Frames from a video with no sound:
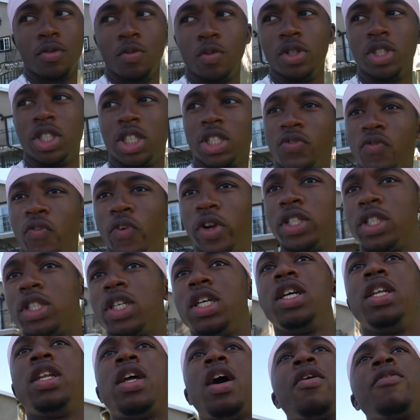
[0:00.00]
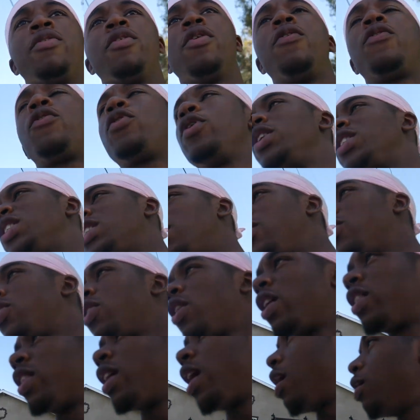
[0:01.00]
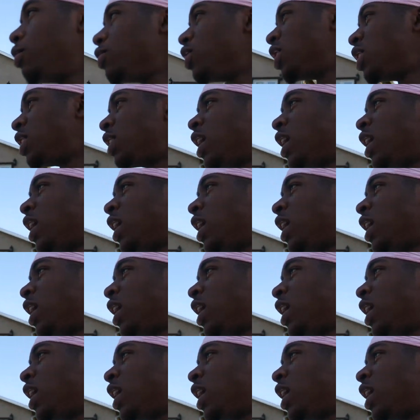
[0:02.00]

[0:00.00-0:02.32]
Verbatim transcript: we just finished eating that Ruth's Chris. Everything like that. How was the